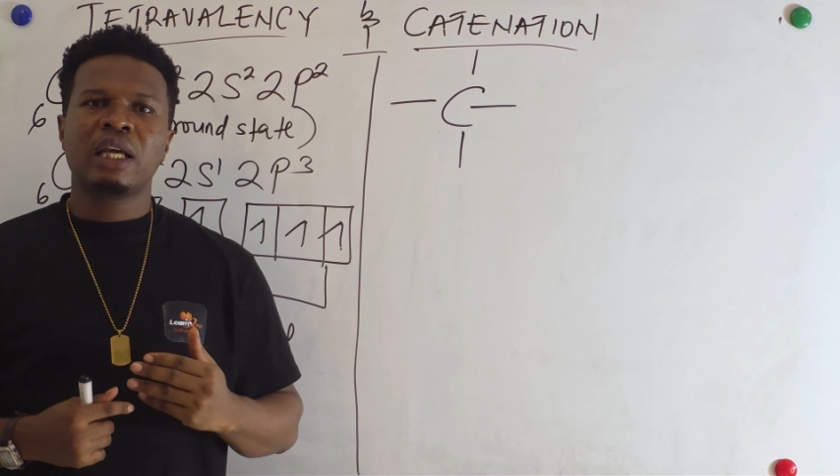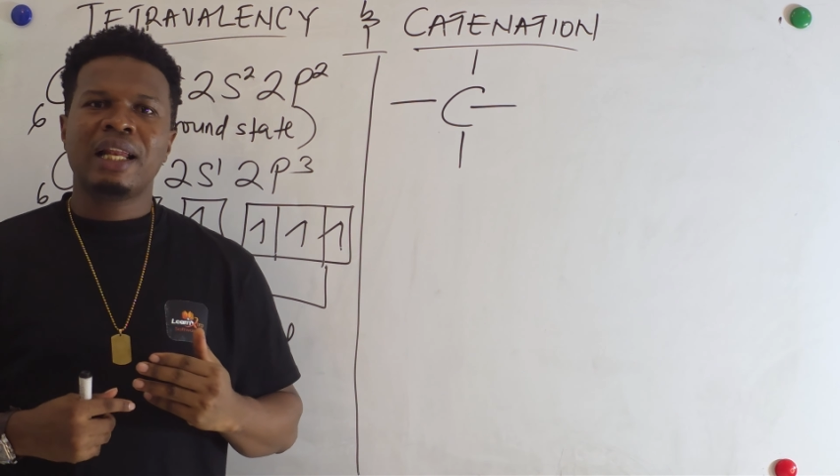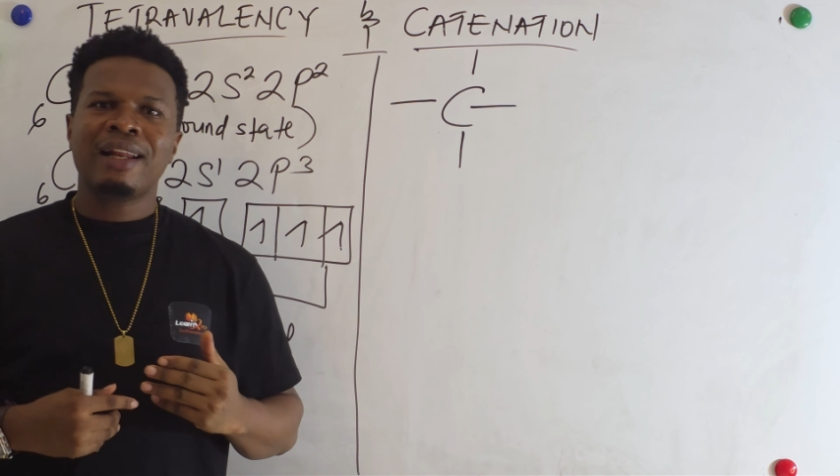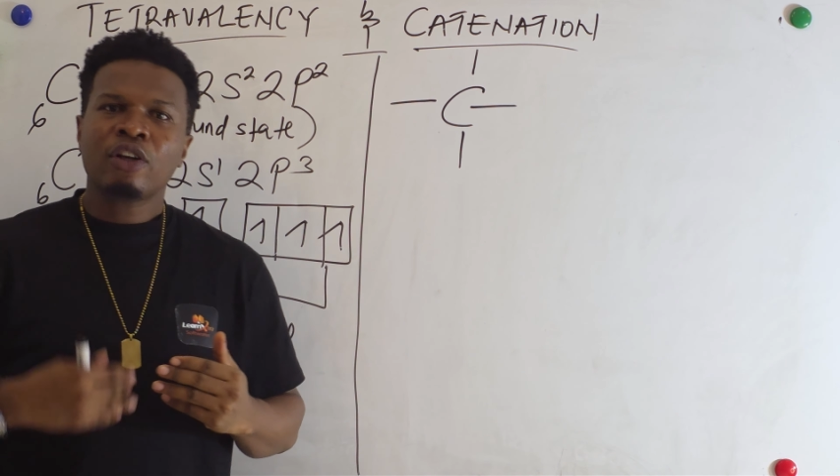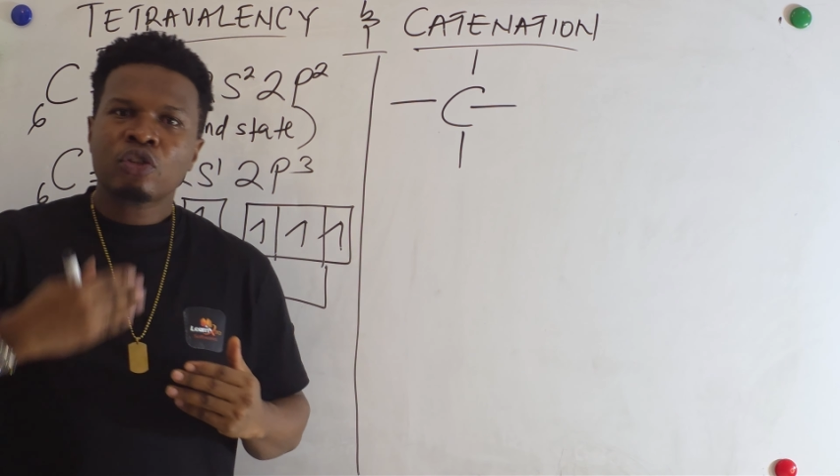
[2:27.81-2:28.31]

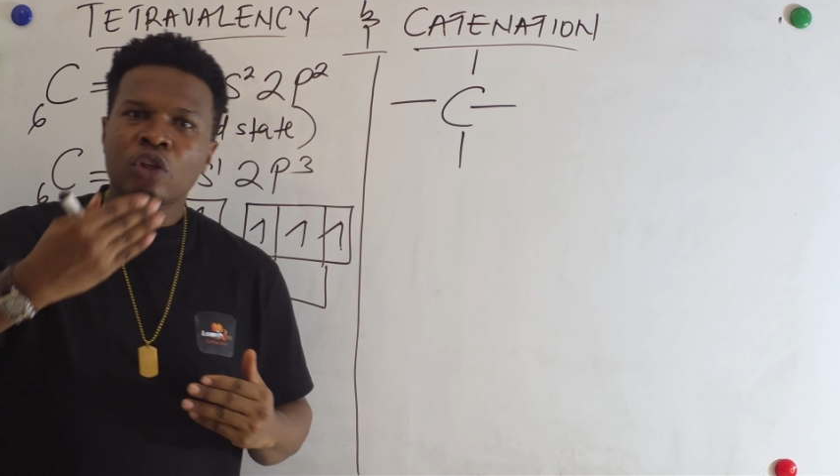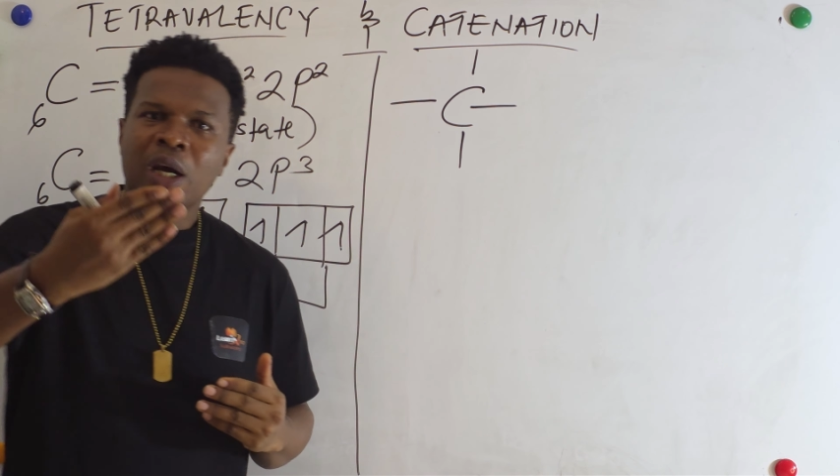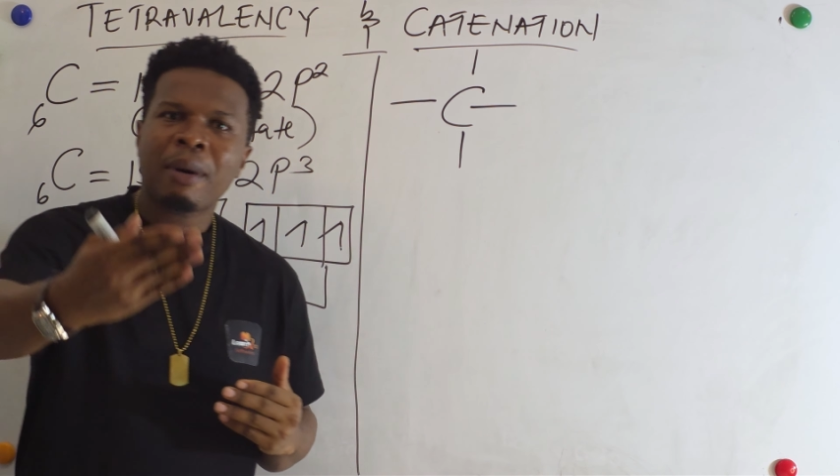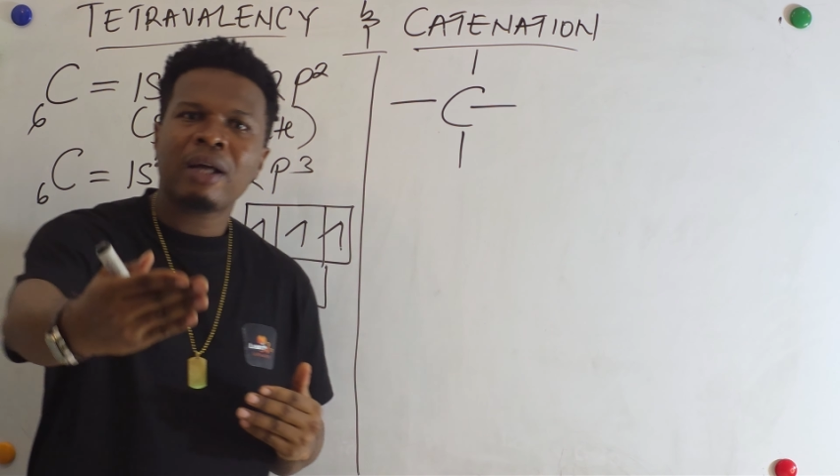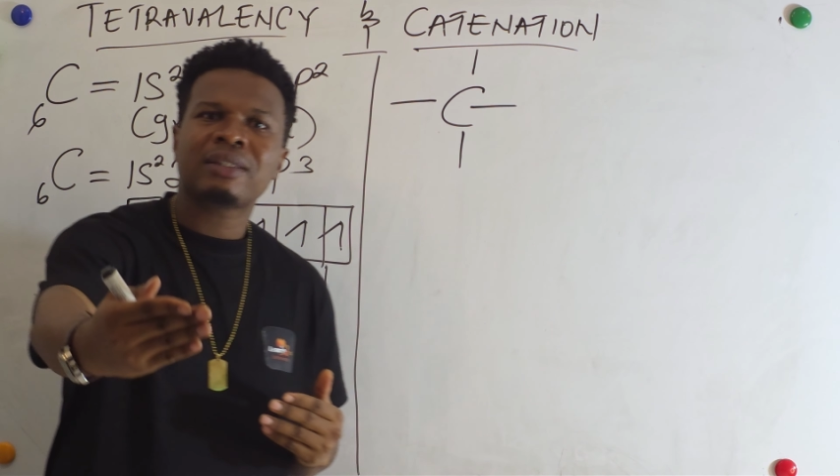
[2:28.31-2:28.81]
let us talk
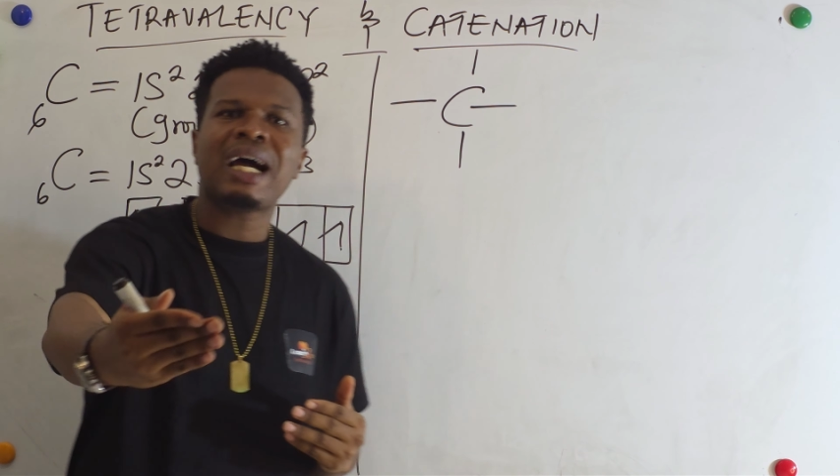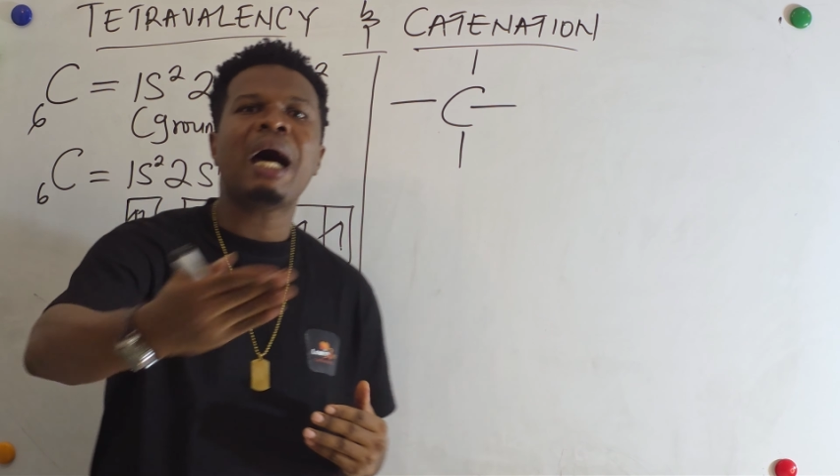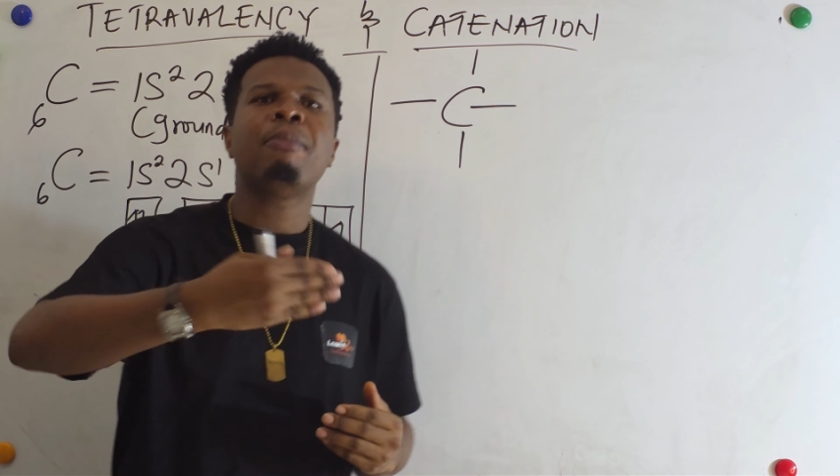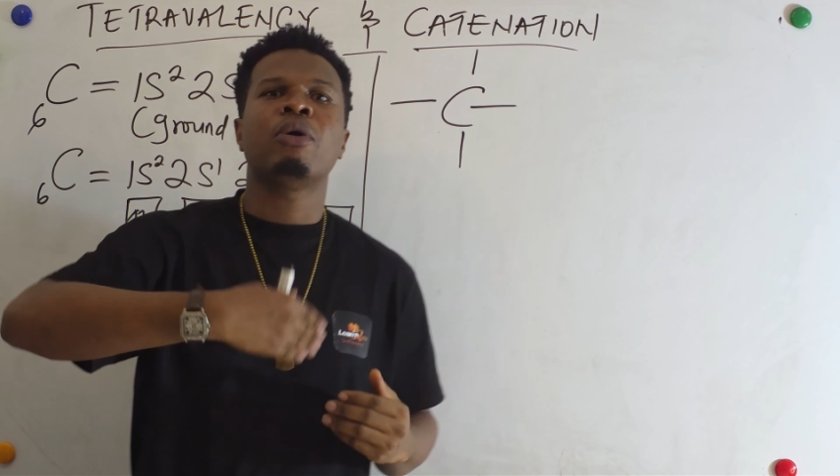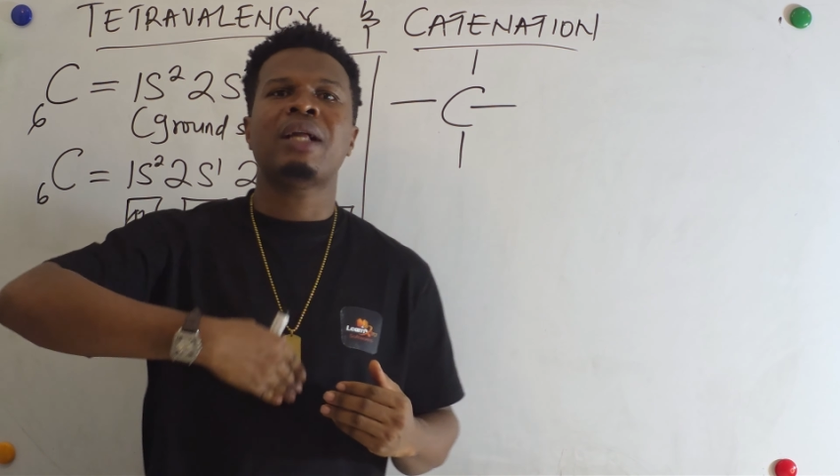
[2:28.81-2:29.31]
about
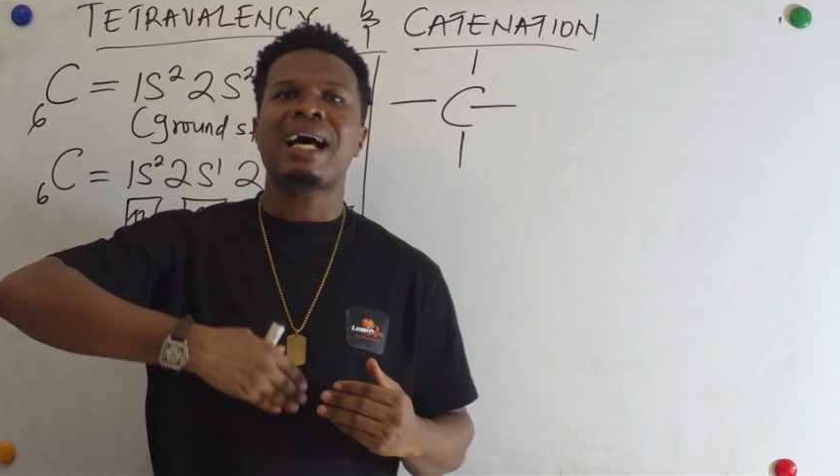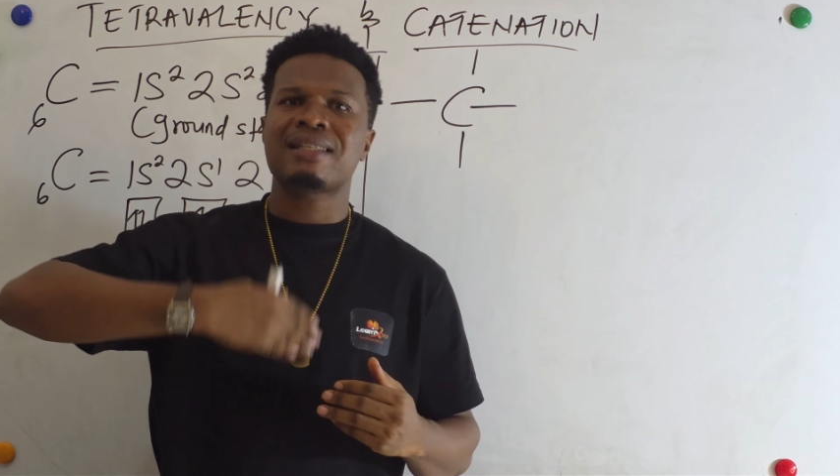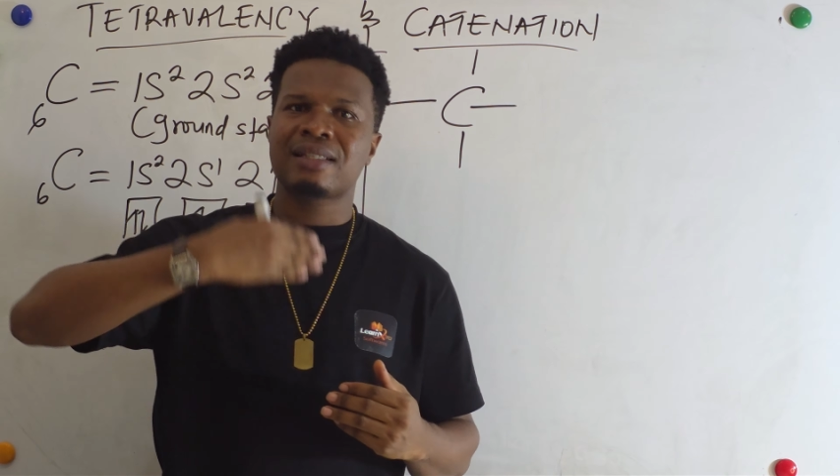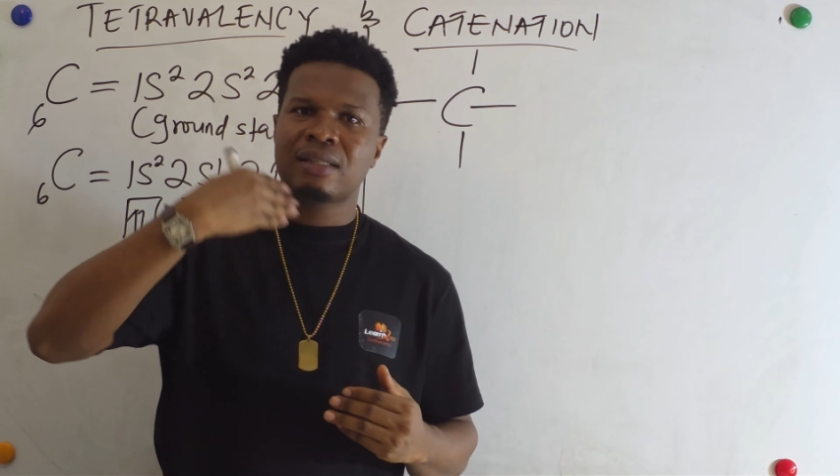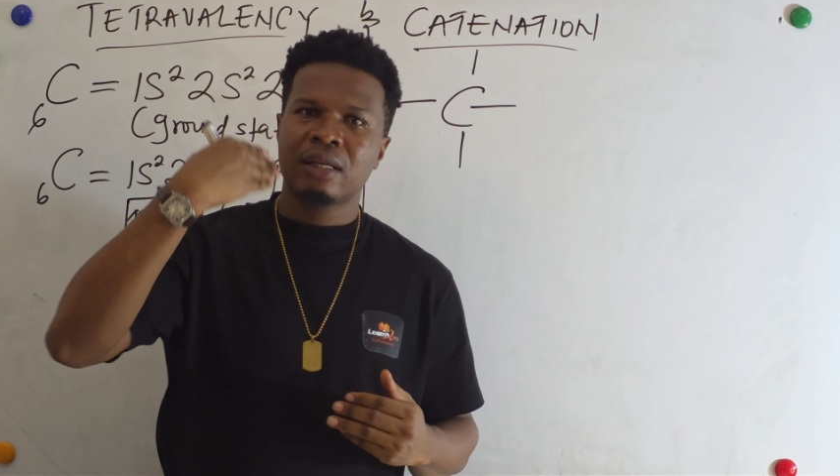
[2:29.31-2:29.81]
carbon
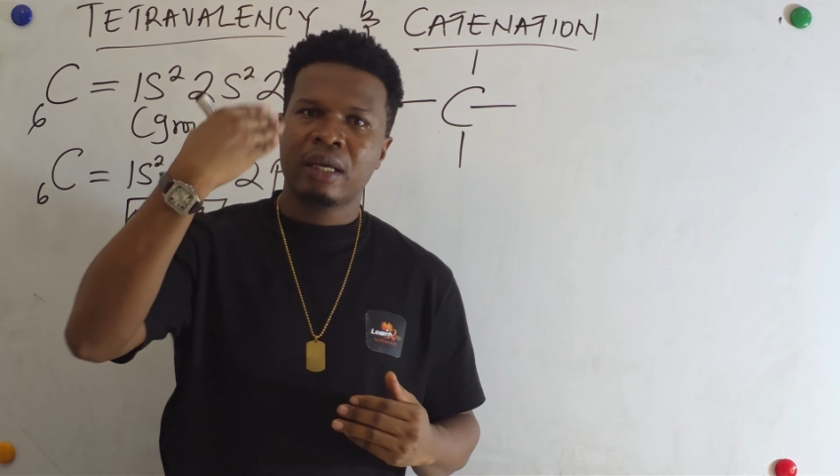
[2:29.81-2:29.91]
as